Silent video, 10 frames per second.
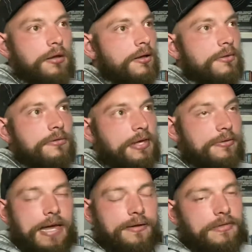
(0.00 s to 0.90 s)
It's the
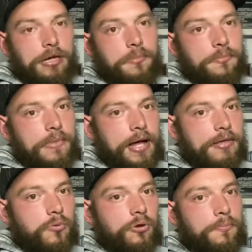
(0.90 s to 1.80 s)
exact same as
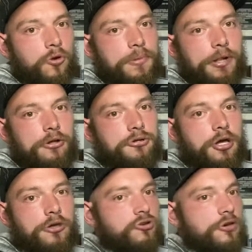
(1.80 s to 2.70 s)
what a bodybuilder
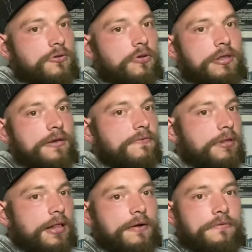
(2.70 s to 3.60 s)
does, just on a different
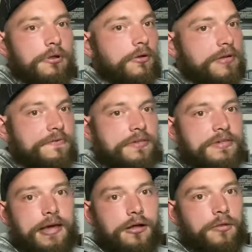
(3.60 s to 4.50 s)
level, different
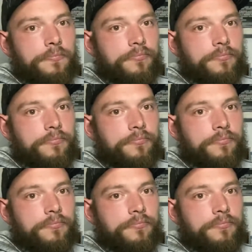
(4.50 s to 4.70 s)
scale.